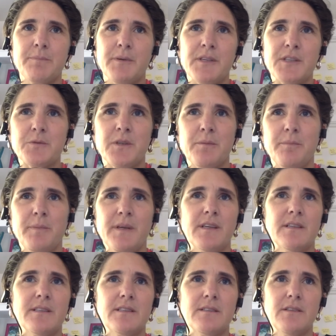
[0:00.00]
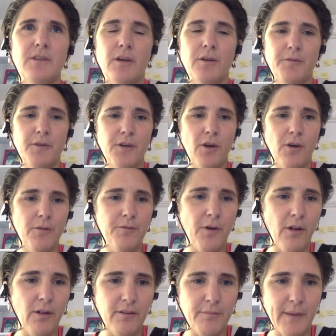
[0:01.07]
that experience with because, you know, for no
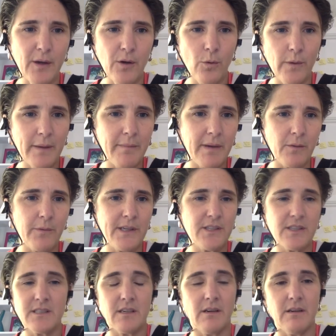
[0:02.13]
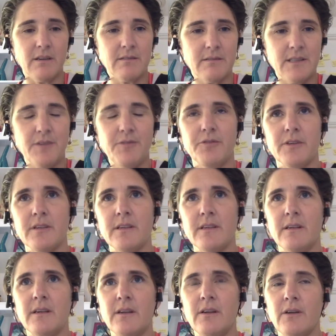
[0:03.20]
fault of men or women, we just are
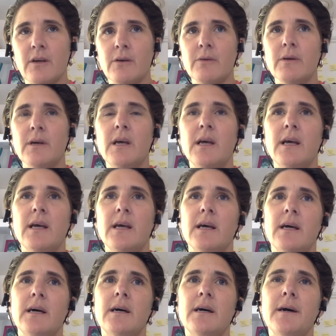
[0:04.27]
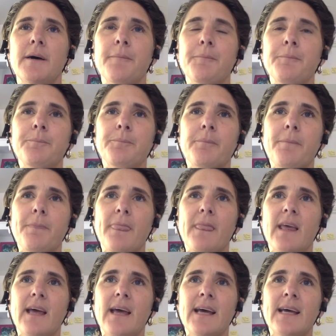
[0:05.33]
different, you know. Um,
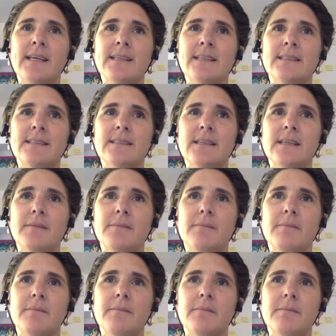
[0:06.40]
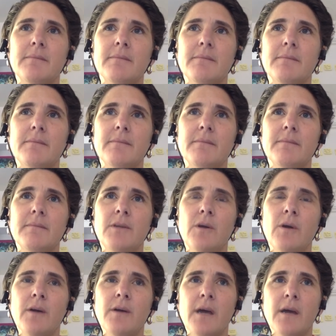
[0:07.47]
and, um,
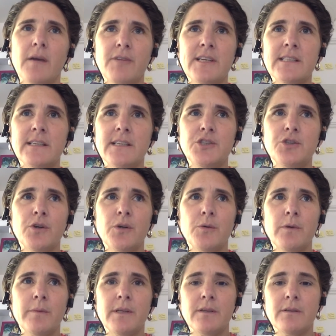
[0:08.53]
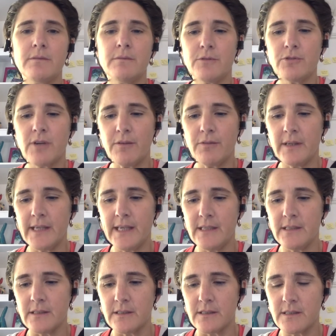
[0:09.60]
you know, I, have recently joined Women Travel
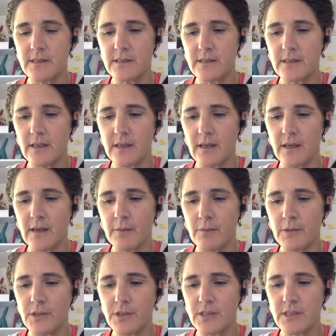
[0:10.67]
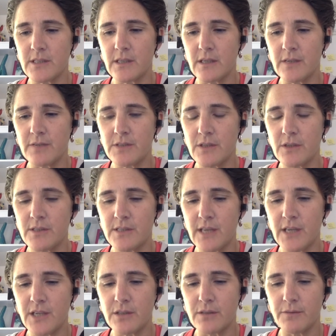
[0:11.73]
Leaders, um, which is a kind of
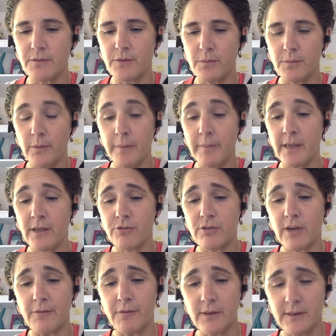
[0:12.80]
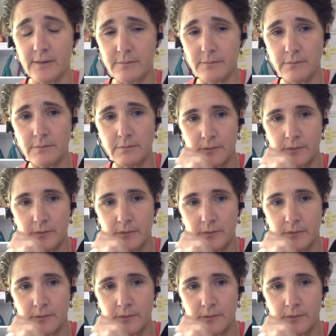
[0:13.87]
association for women in travel.